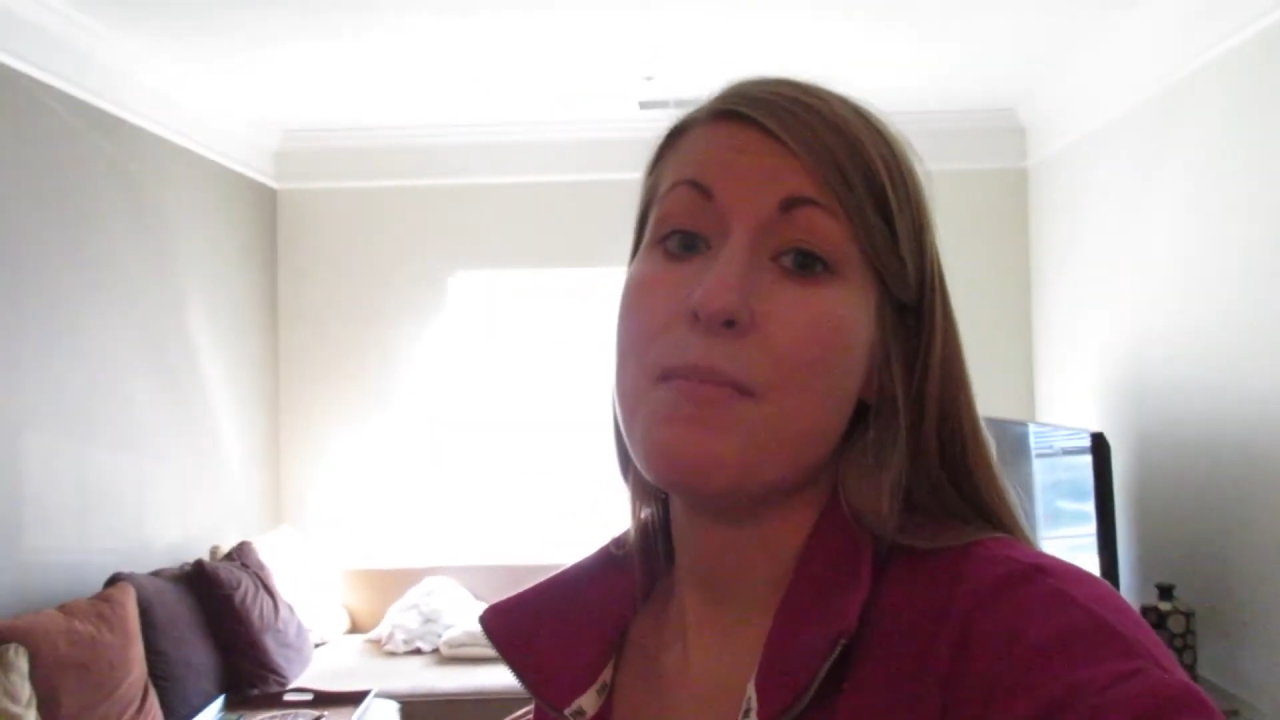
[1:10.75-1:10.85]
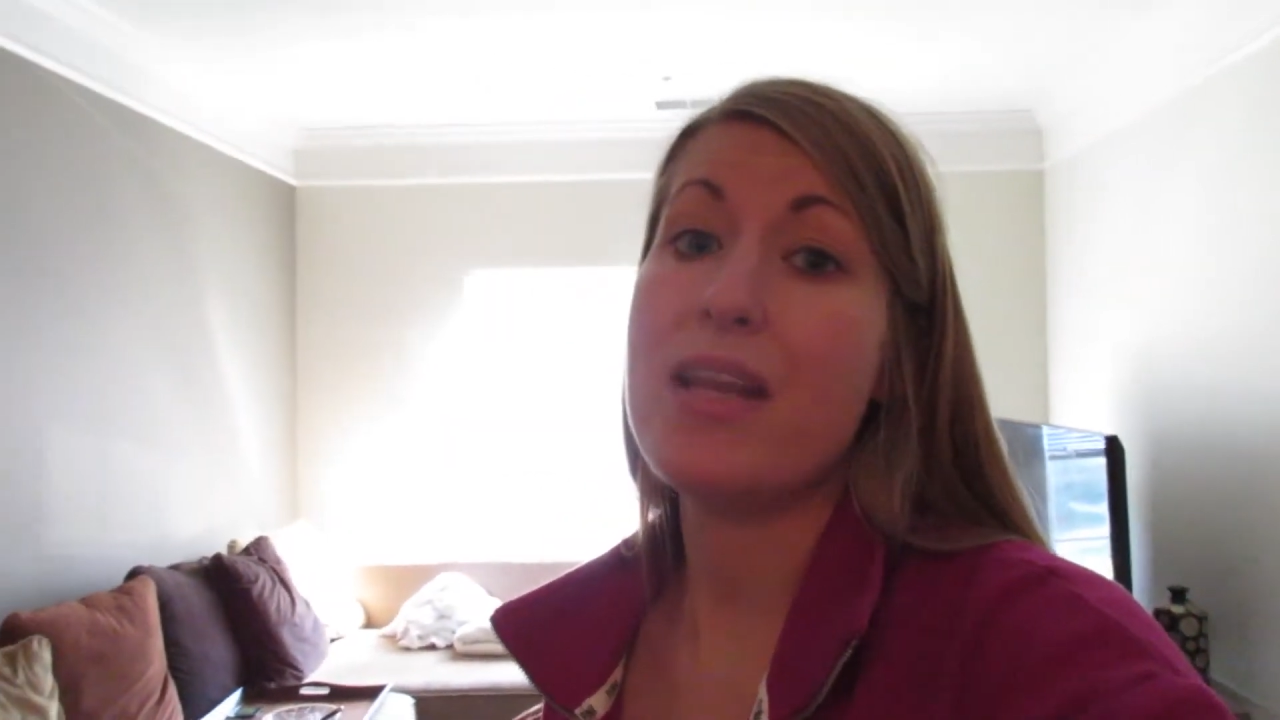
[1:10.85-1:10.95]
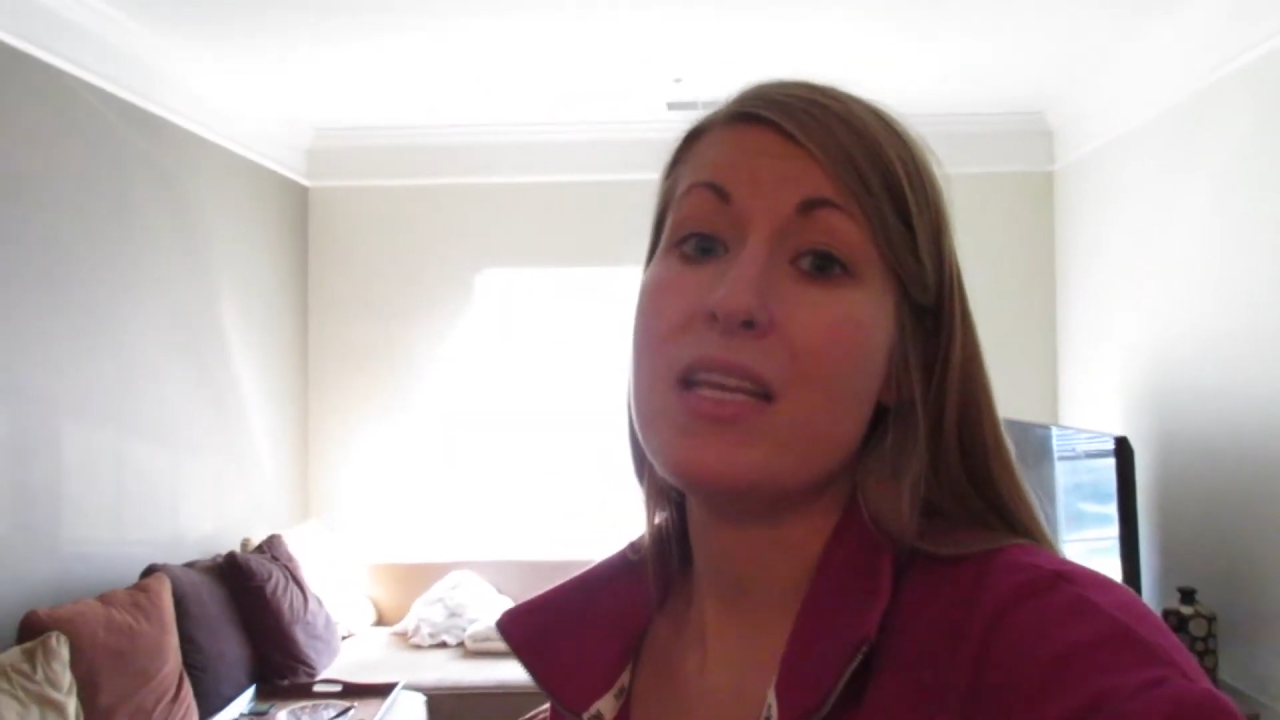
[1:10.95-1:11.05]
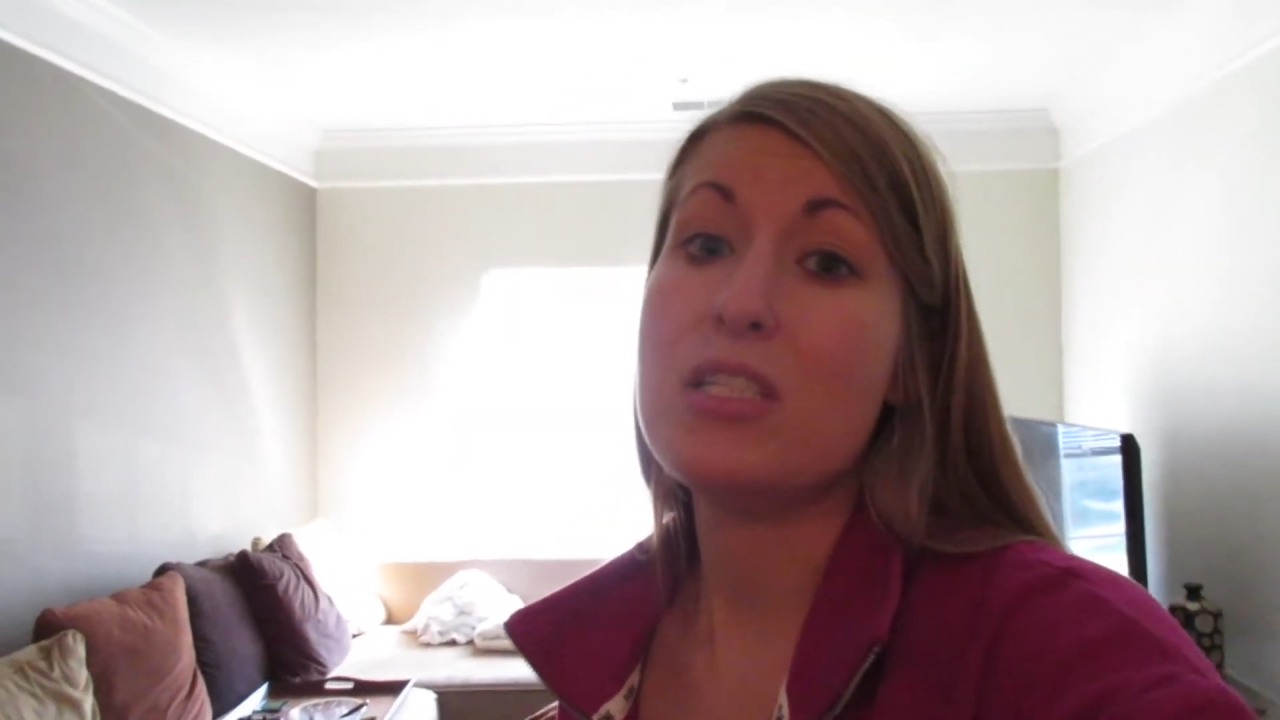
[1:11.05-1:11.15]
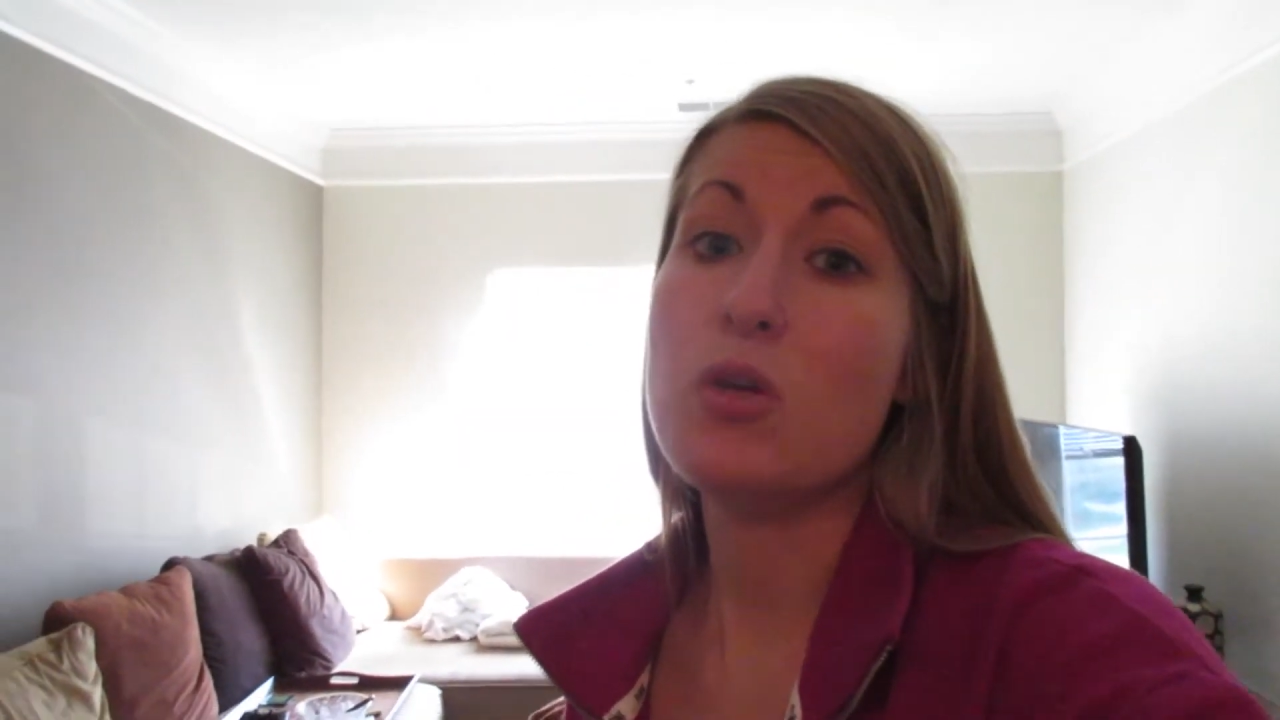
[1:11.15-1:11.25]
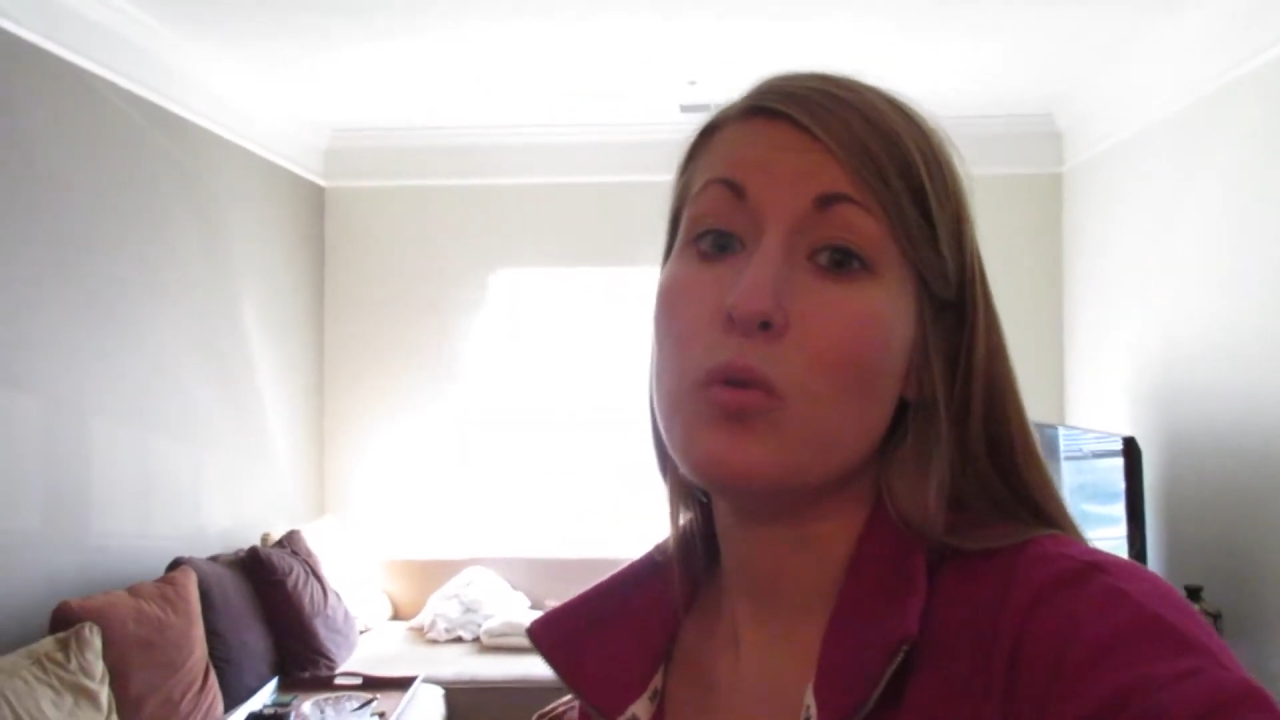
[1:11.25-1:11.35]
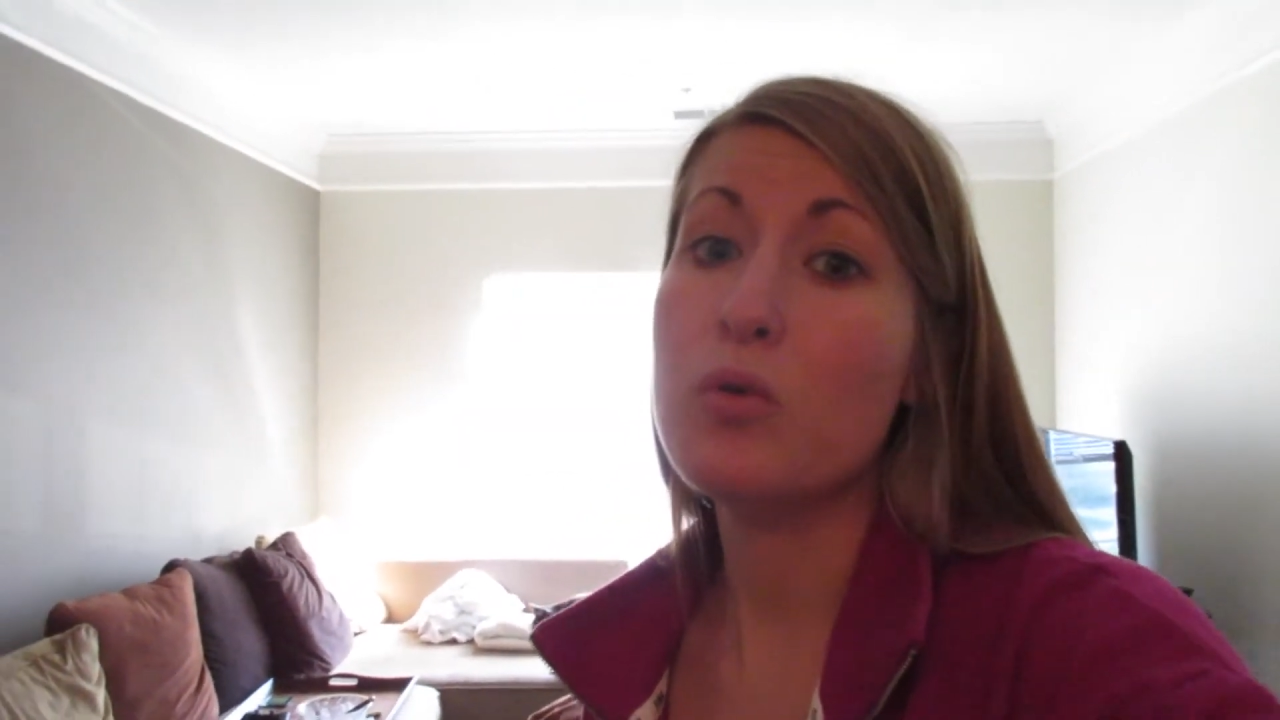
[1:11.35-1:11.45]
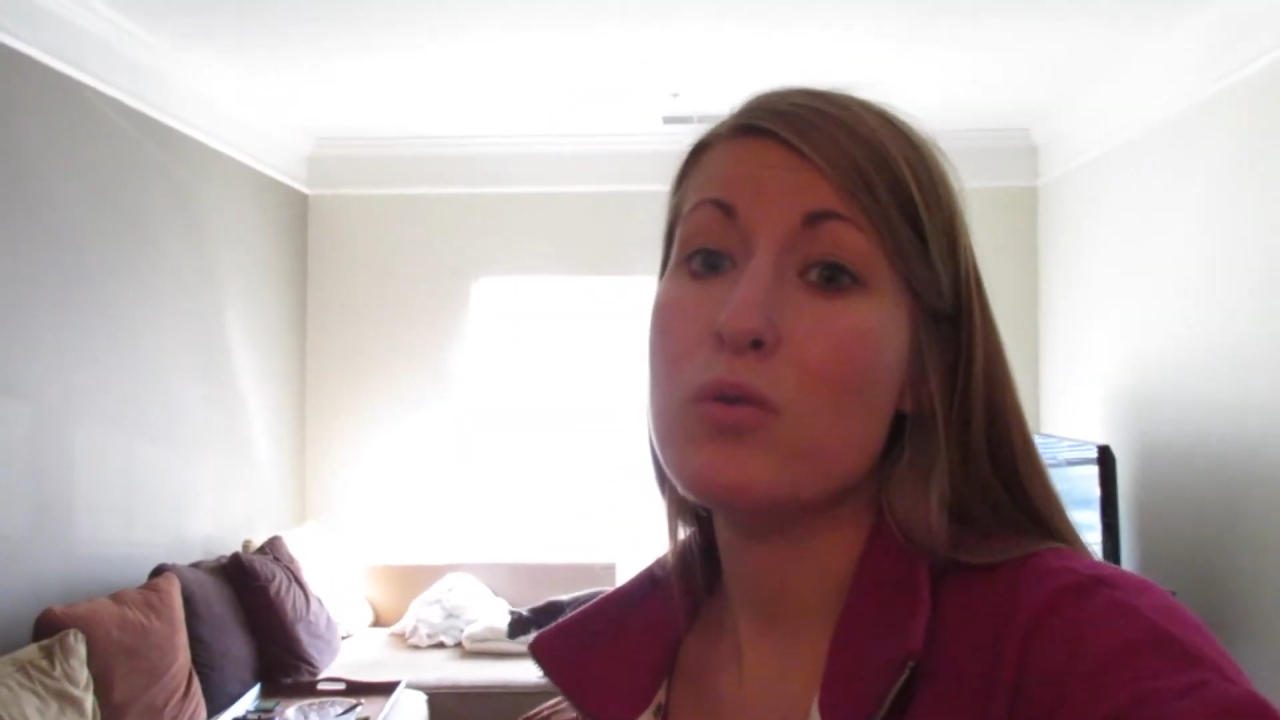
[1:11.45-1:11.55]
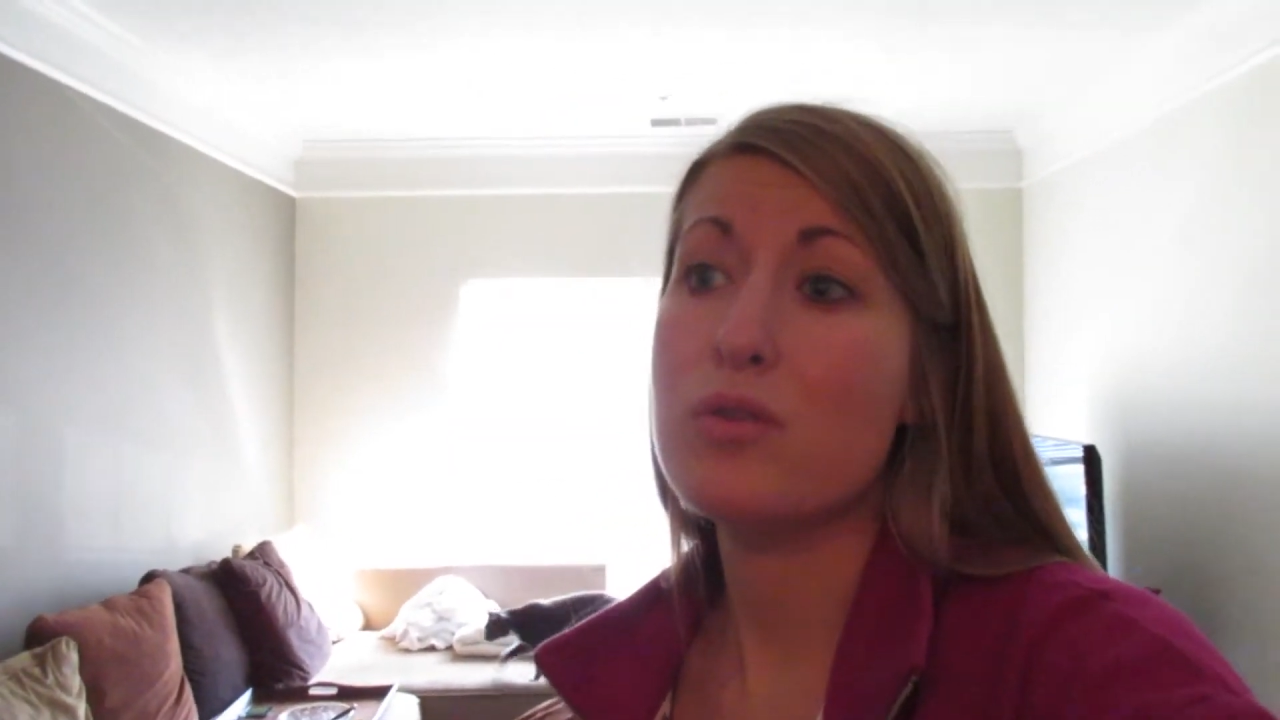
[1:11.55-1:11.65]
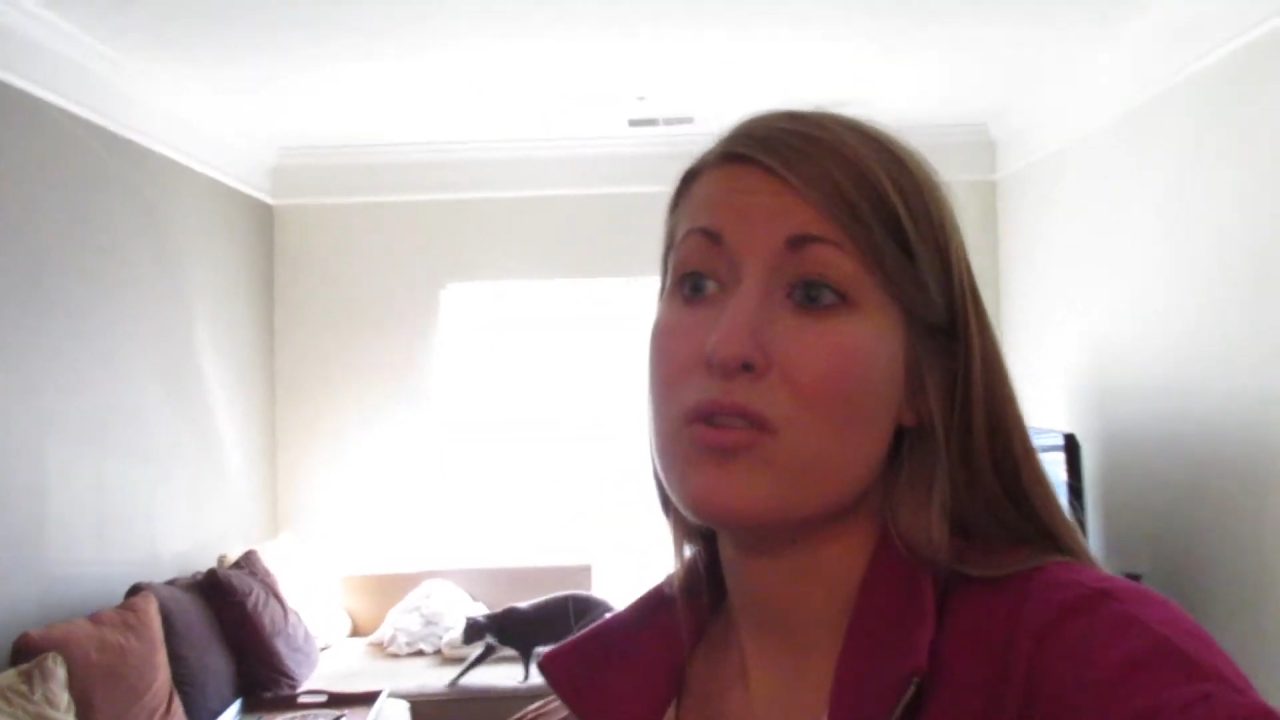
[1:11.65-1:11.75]
many
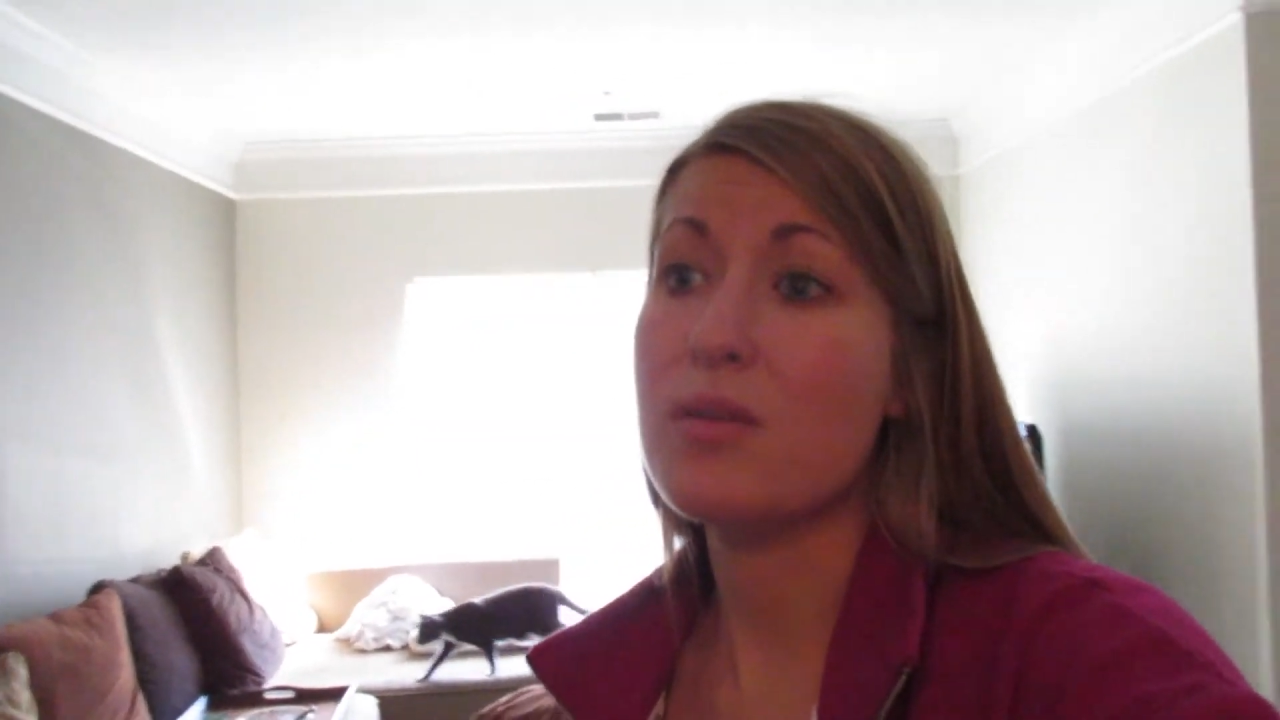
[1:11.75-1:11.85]
tools or